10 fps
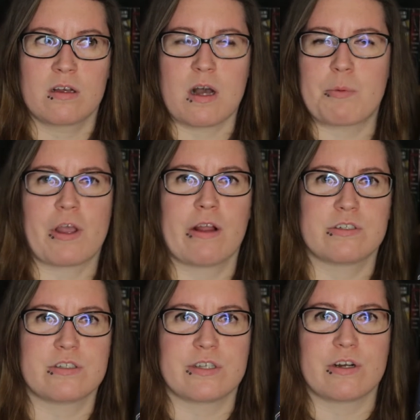couple
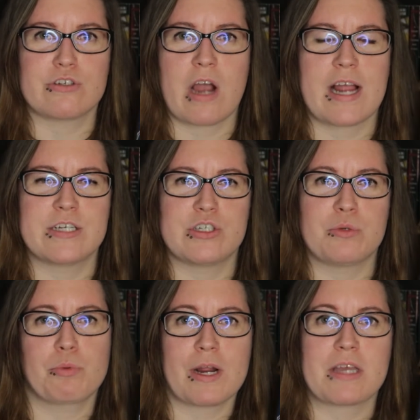characters that are trying
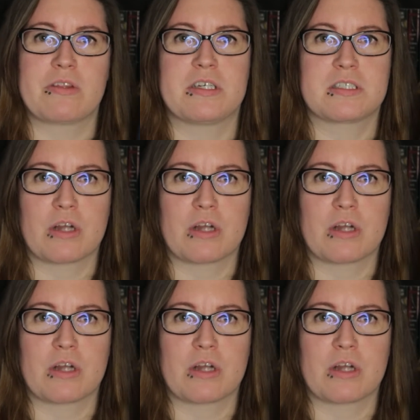to break this